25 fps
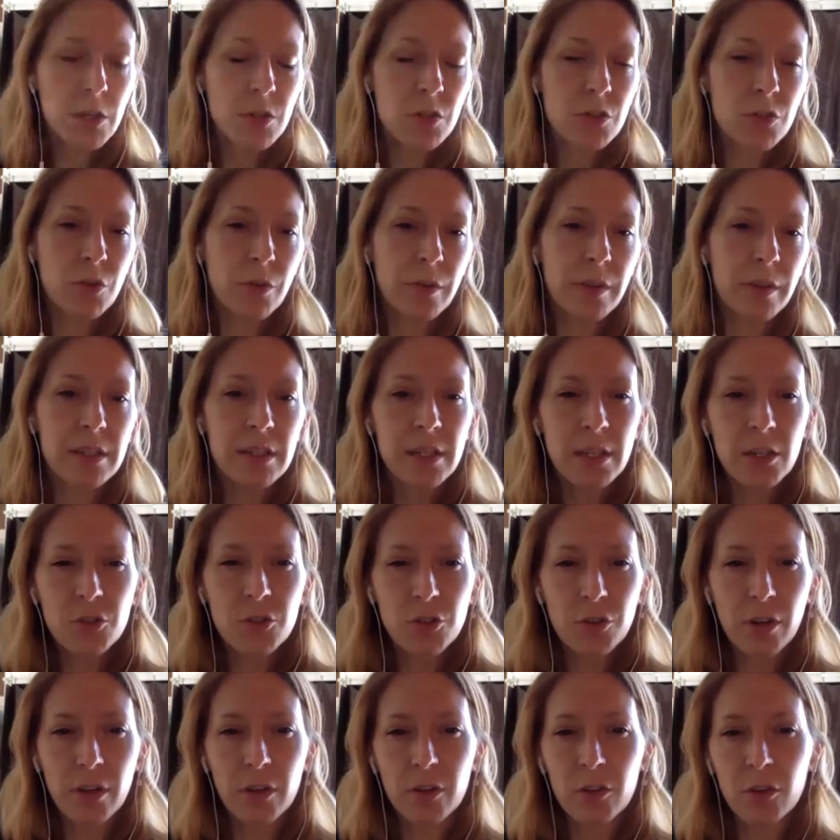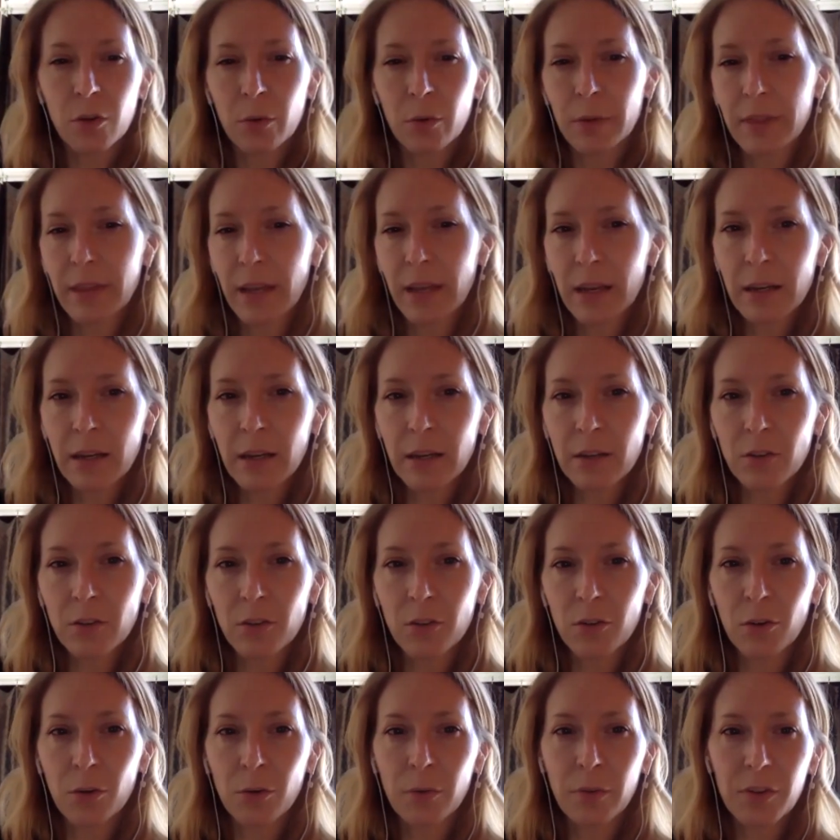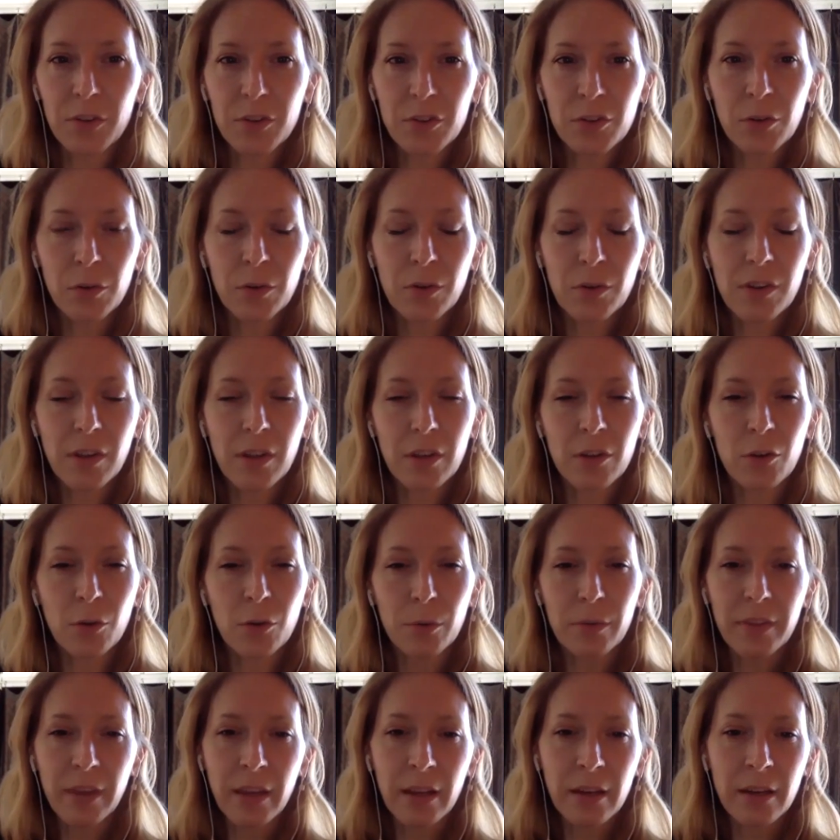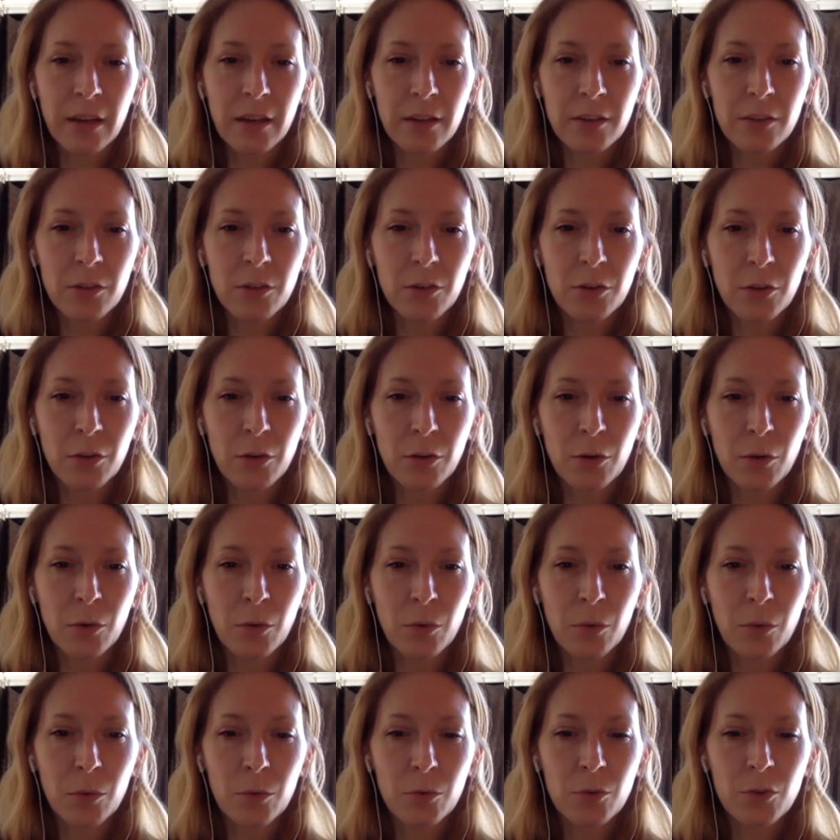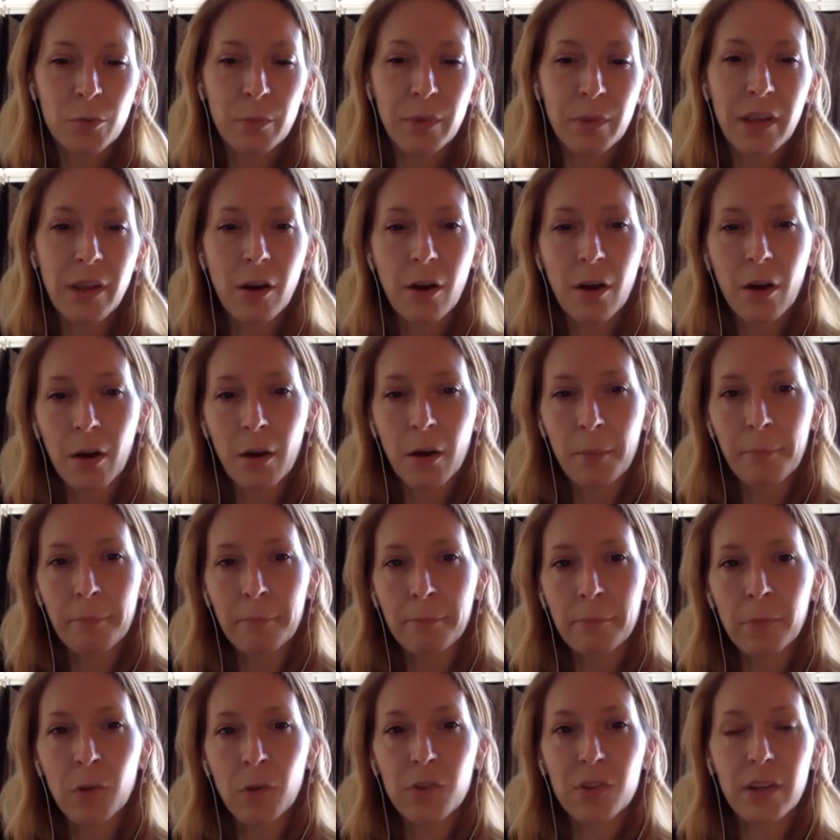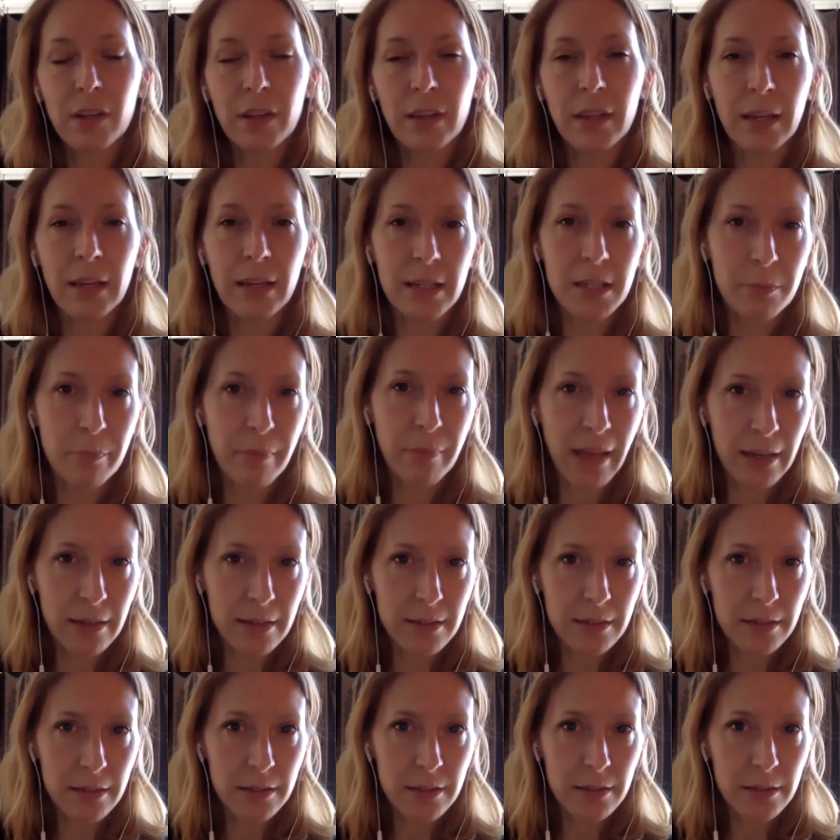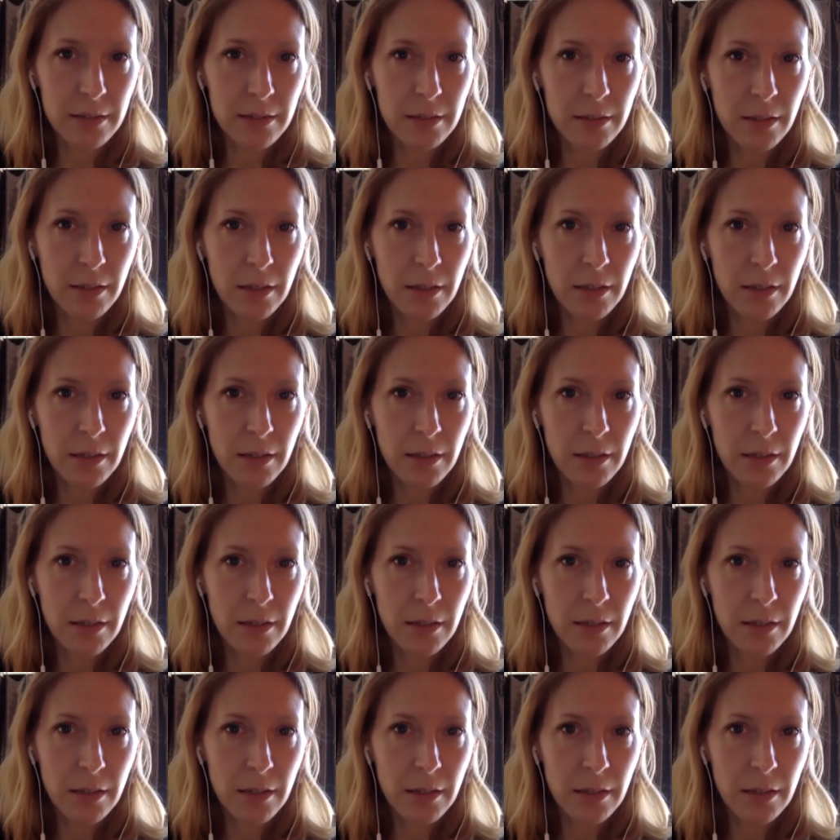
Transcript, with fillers: So the teacher can do what they need to do and the students can do what they need to do to become musically independent.